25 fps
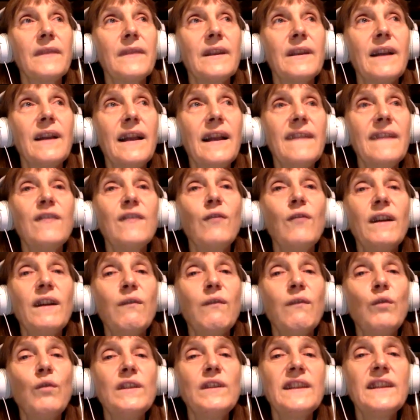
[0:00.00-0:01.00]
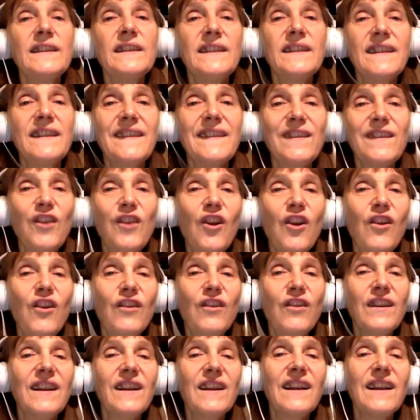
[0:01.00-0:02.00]
And so I wanted this
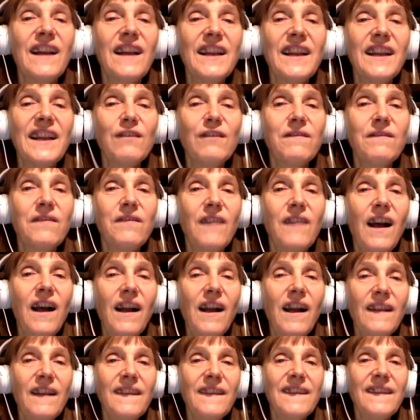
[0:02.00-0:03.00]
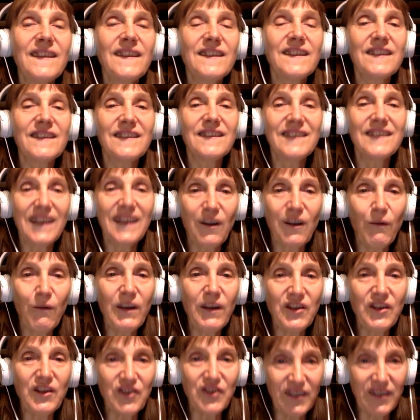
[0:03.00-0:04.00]
song kind of answer the
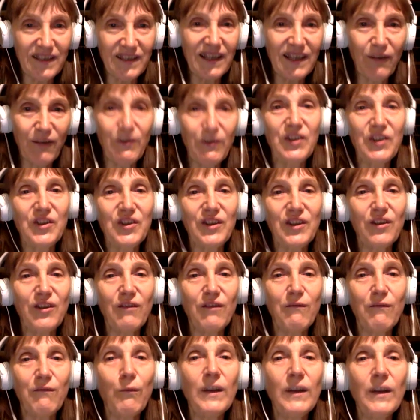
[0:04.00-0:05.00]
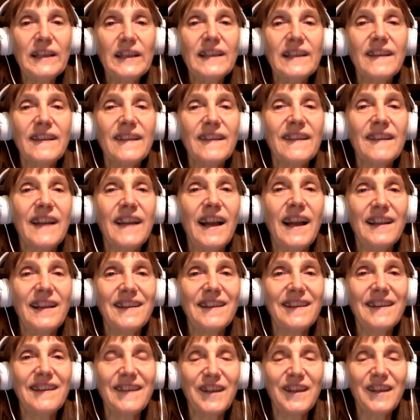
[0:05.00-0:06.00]
question of what is
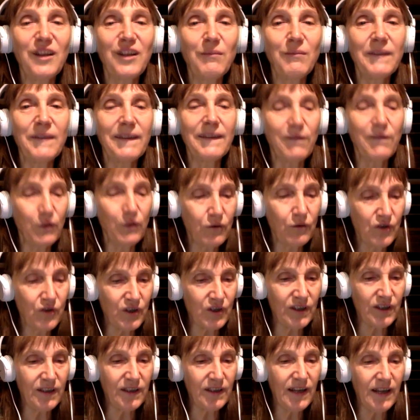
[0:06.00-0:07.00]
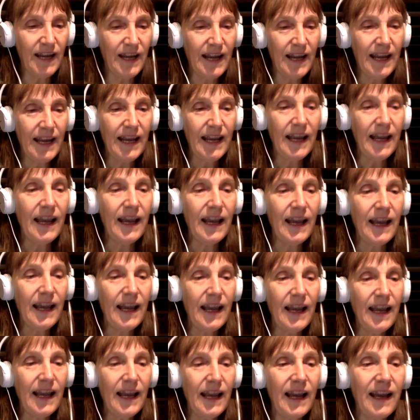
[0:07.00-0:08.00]
that Zelma's future.
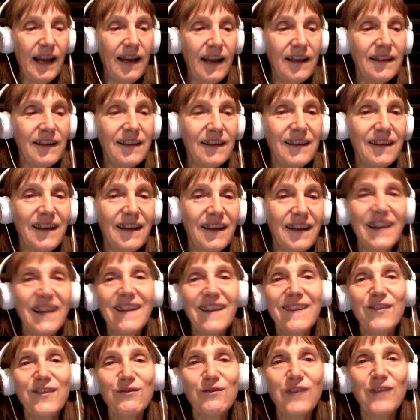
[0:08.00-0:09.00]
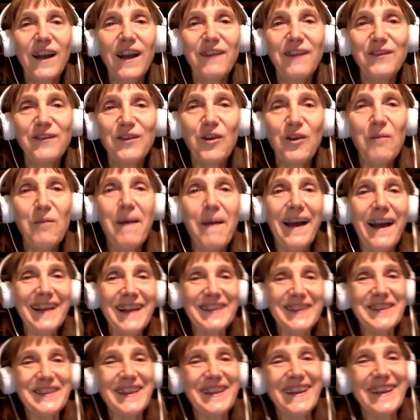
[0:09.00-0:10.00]
And I guess you would have to go back to
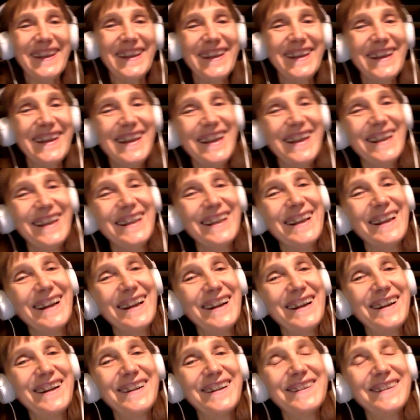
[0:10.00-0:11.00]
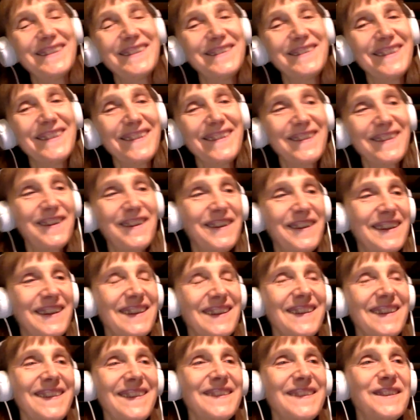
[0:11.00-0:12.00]
the song and
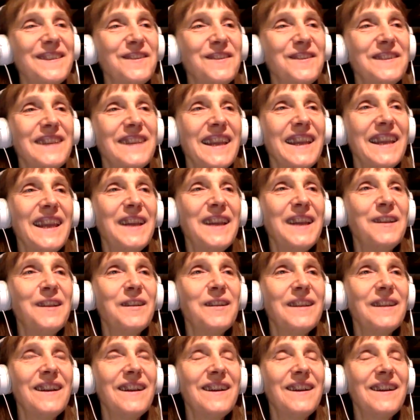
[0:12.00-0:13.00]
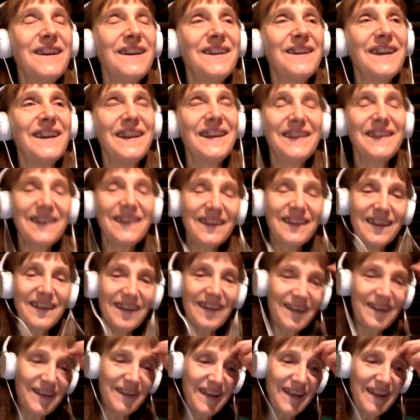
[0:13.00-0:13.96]
listen to it again. But